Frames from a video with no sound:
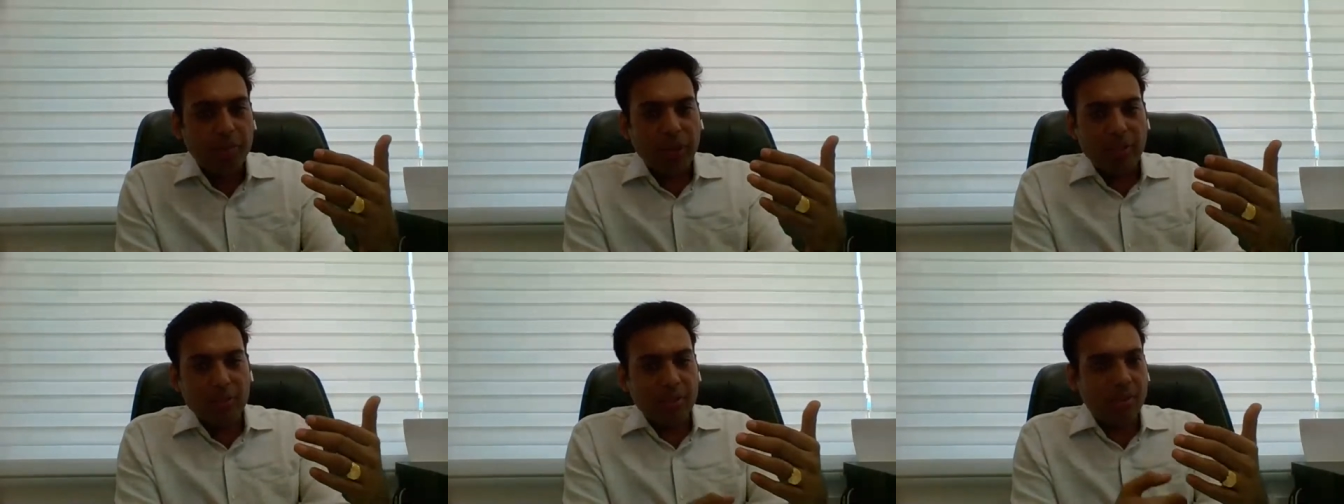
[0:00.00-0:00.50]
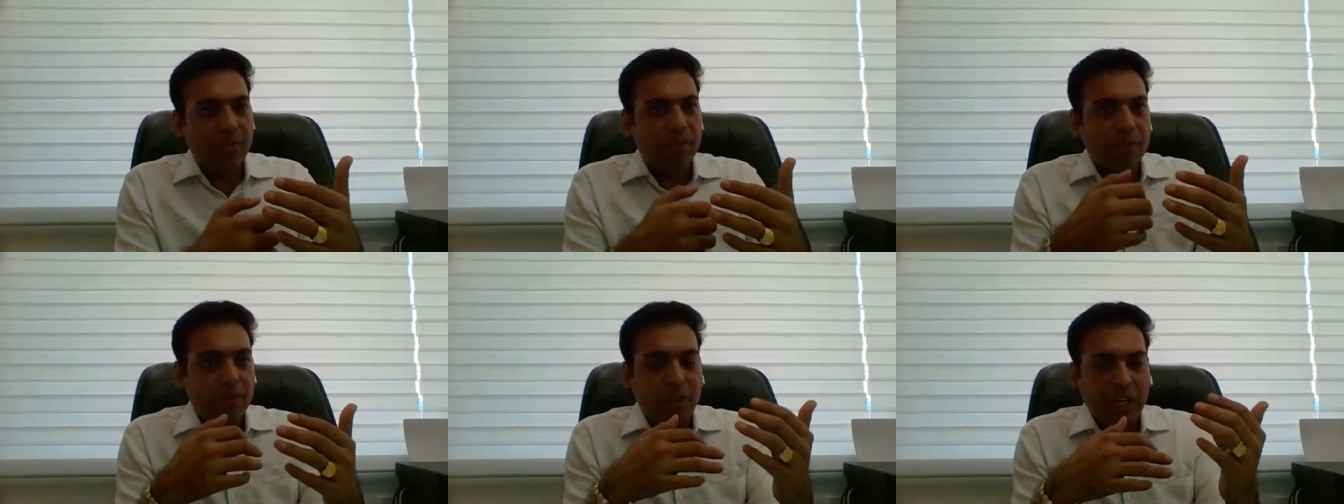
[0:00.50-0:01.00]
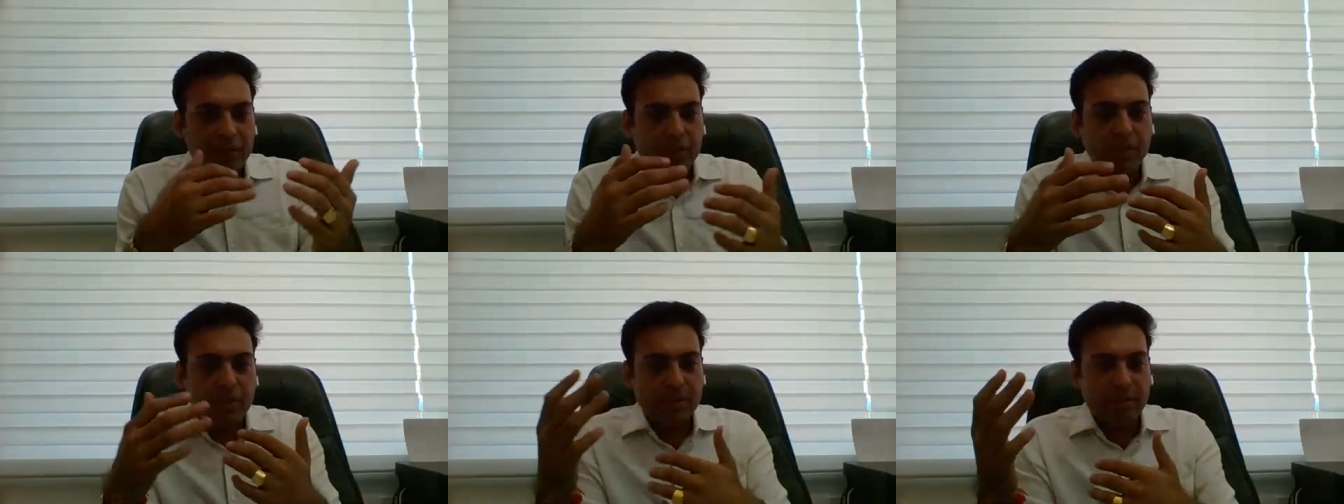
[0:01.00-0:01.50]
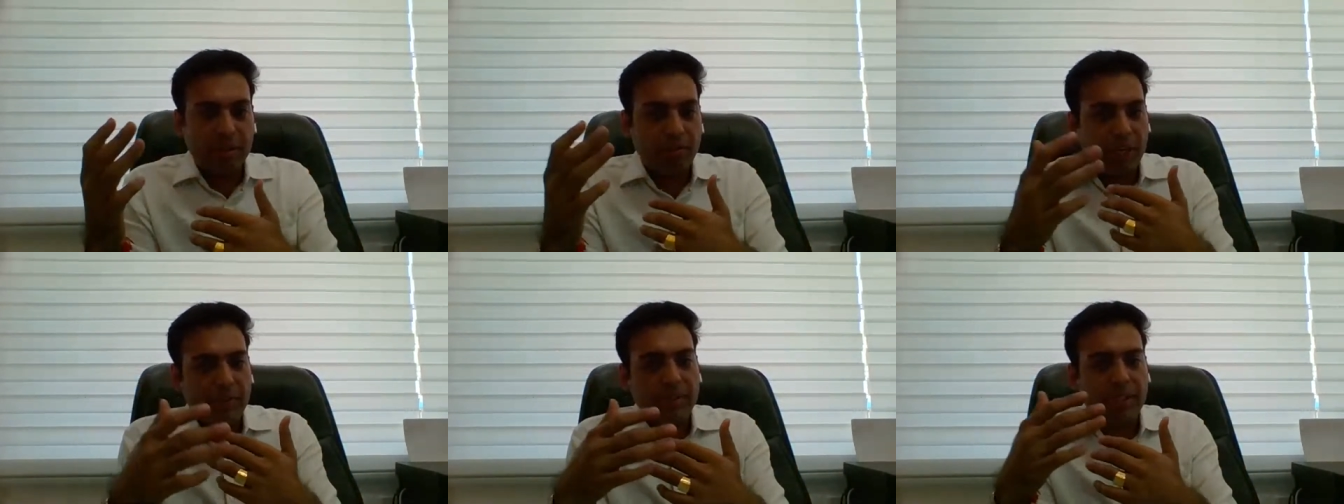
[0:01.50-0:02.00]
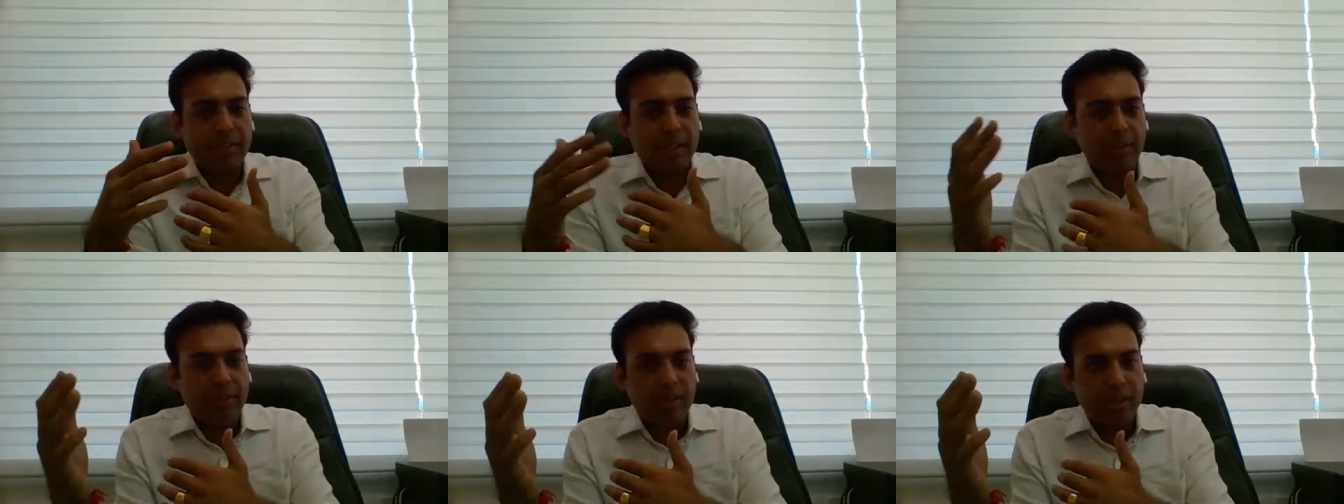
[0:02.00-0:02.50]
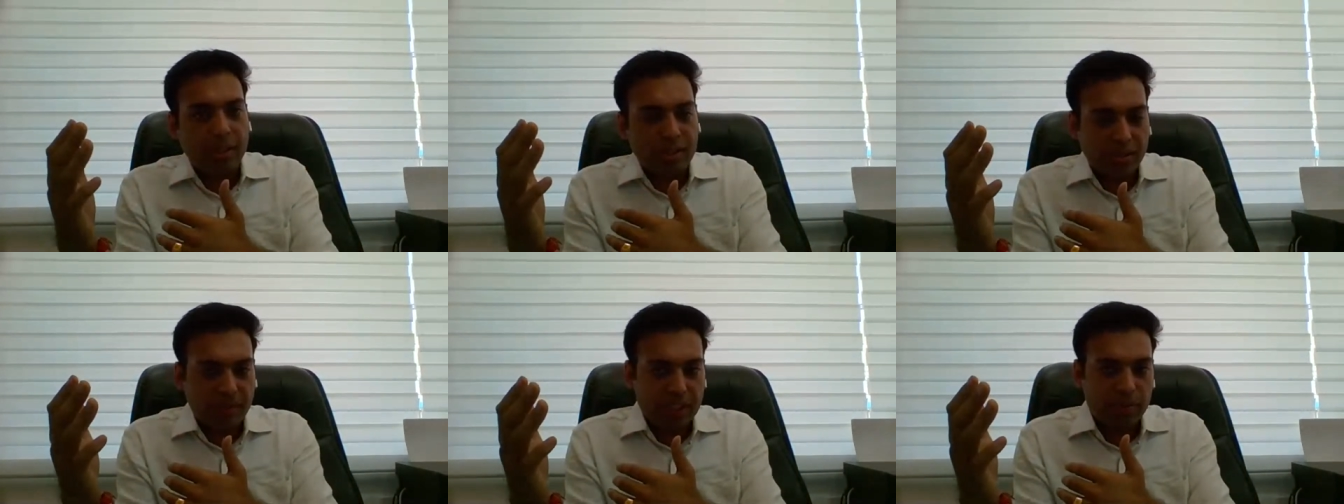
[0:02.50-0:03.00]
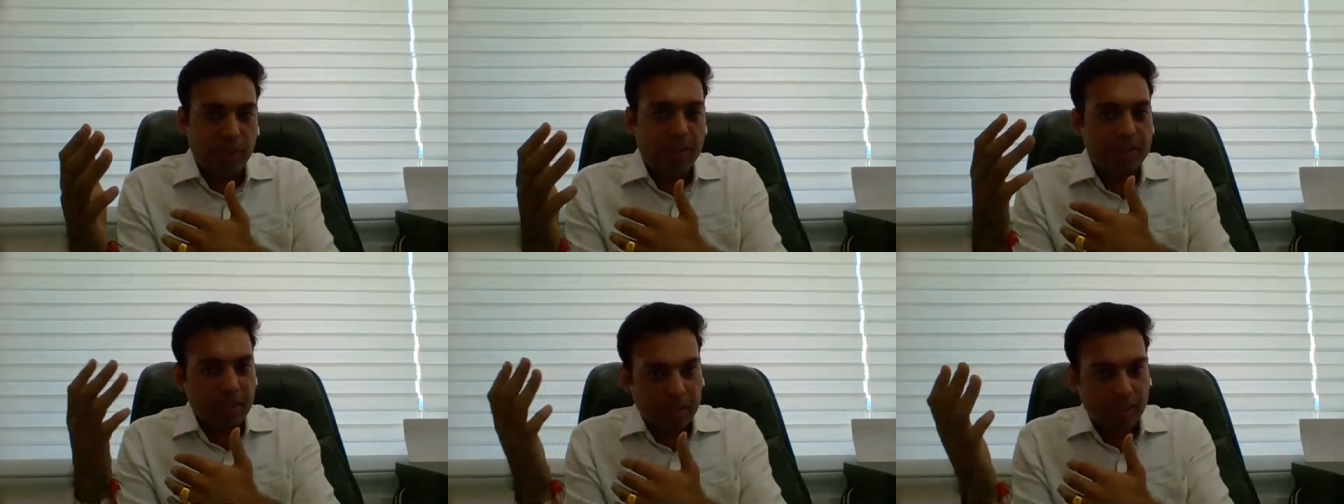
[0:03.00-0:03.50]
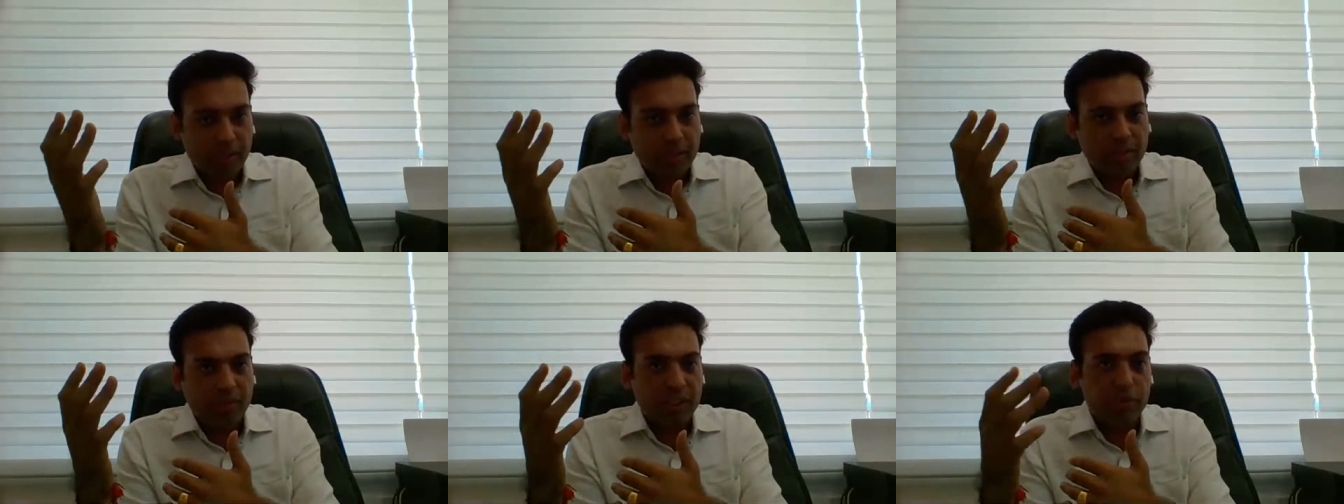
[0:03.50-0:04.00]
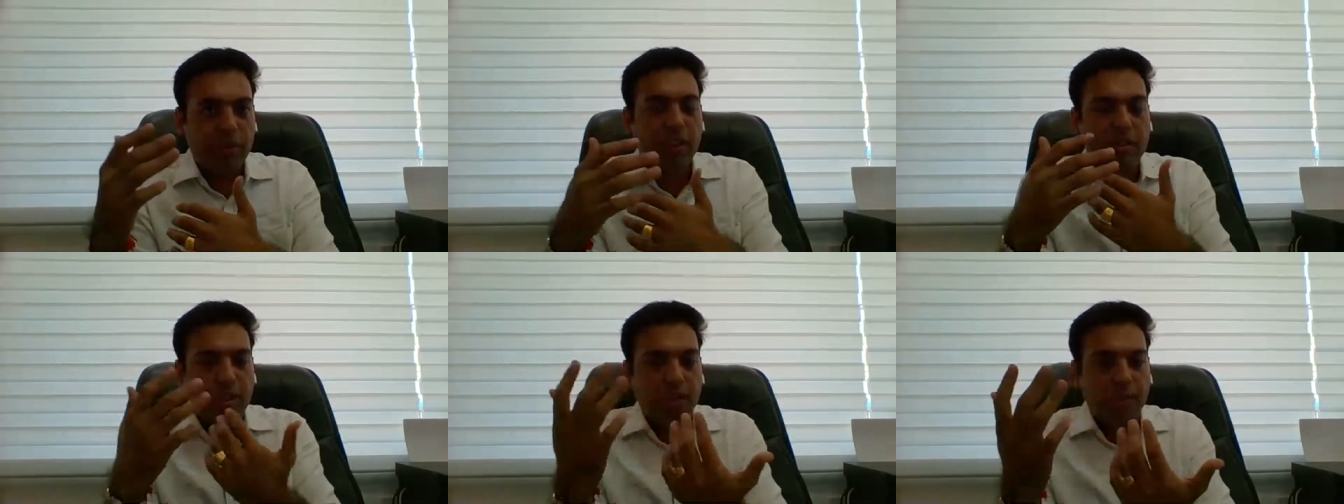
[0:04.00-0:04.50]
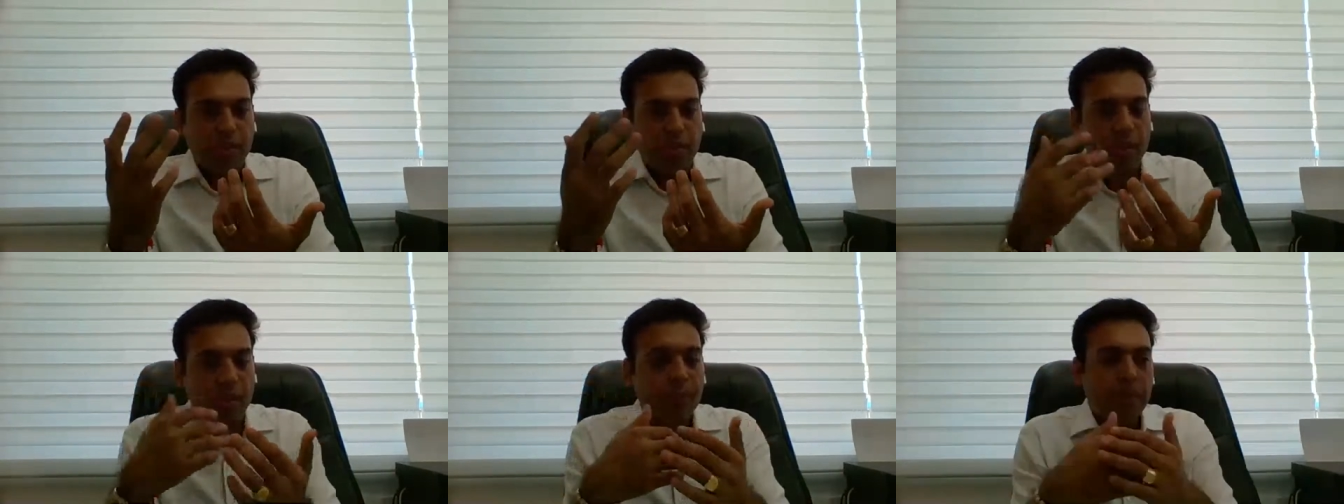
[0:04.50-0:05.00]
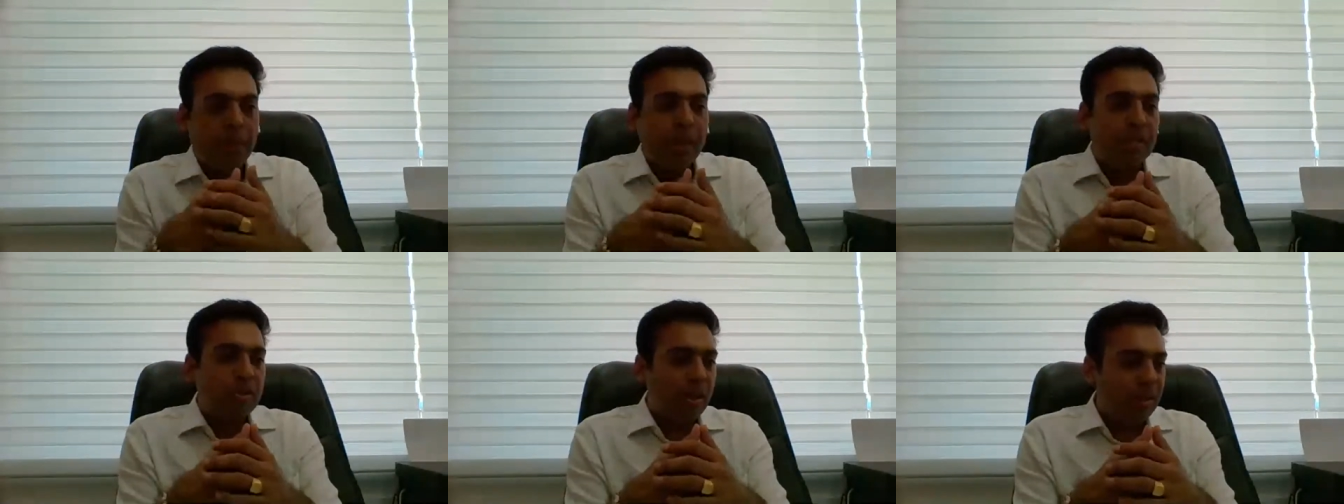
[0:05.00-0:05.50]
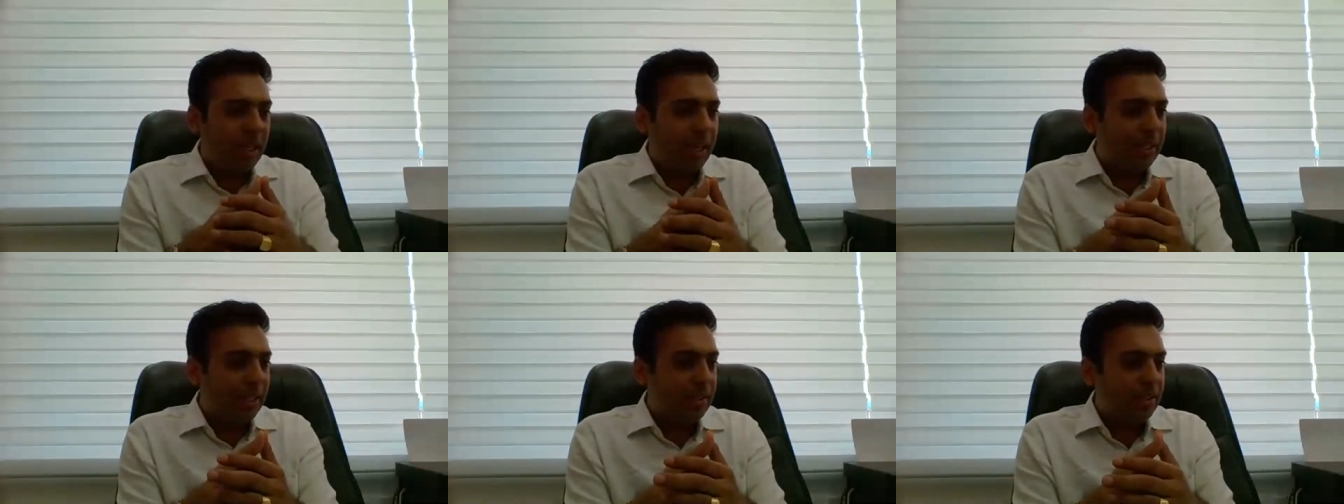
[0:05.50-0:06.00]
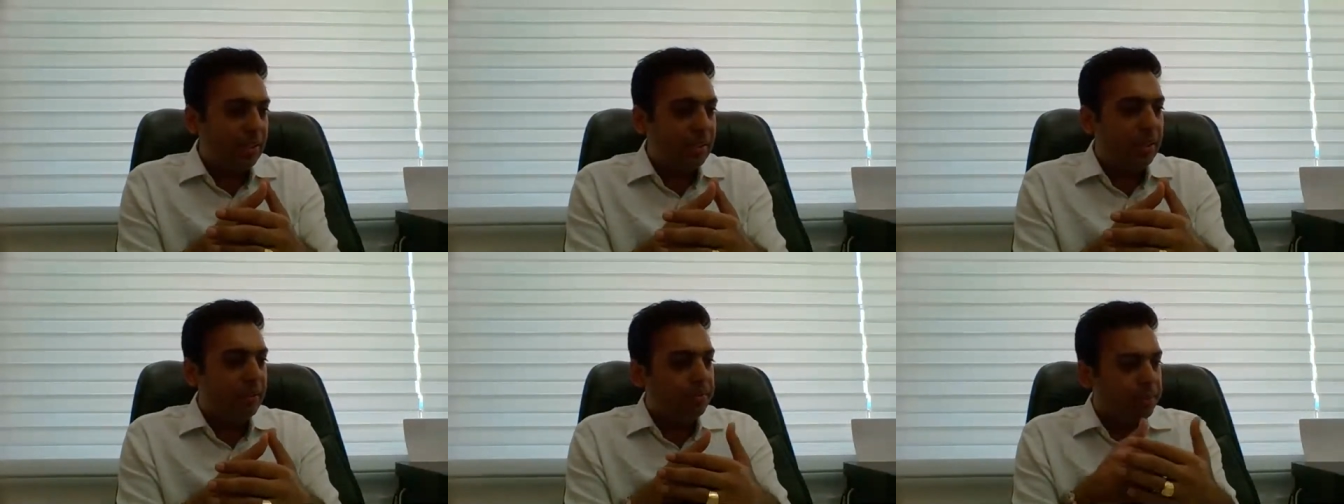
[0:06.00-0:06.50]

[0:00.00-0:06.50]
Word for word: because of uh, five, seven, uh, five, six, seven years of experience, eight years of experience, or even more. So in that cases,